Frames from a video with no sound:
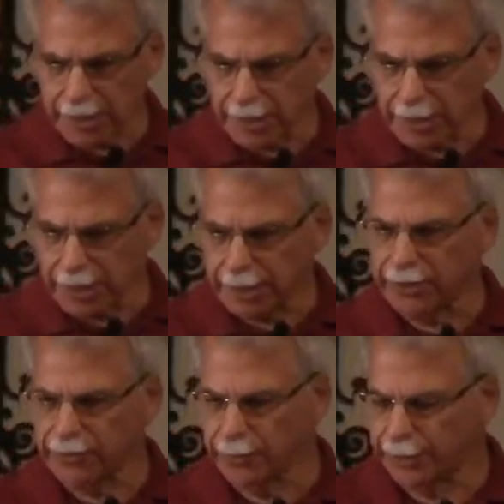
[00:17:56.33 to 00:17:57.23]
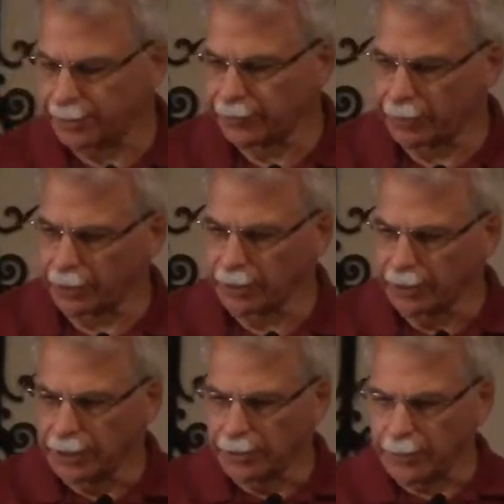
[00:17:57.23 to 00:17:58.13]
had a different plan for her.
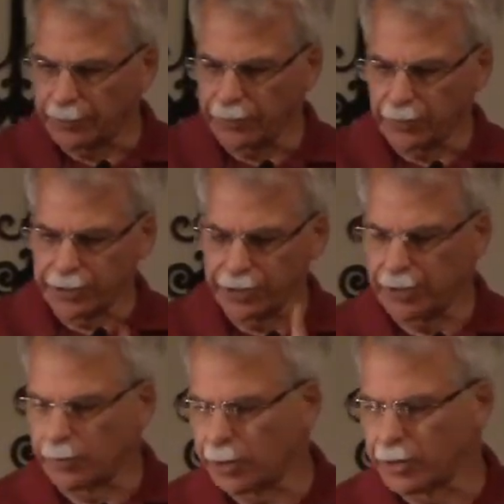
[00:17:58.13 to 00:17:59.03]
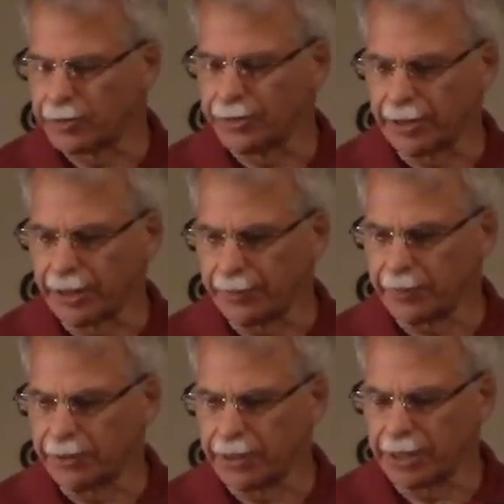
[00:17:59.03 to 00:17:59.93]
But before I tell you that, one other thing that
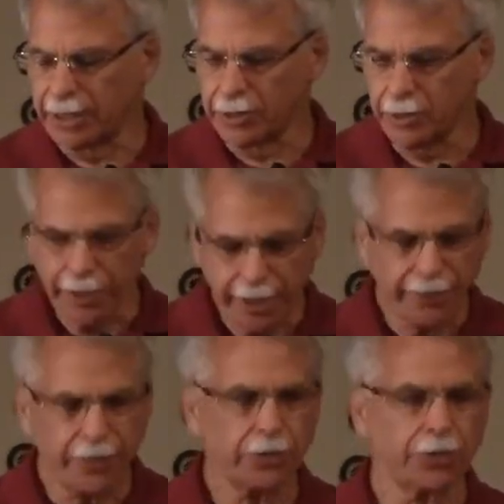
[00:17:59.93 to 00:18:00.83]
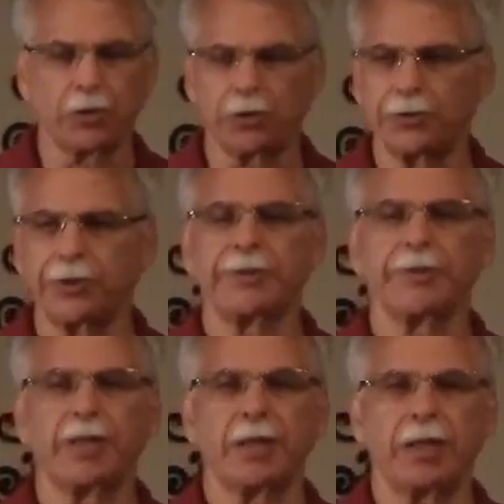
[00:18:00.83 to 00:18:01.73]
happened is that at 2.5 years old,
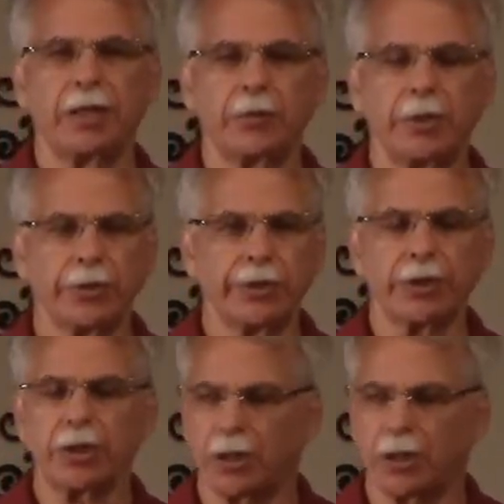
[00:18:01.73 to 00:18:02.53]
we were in the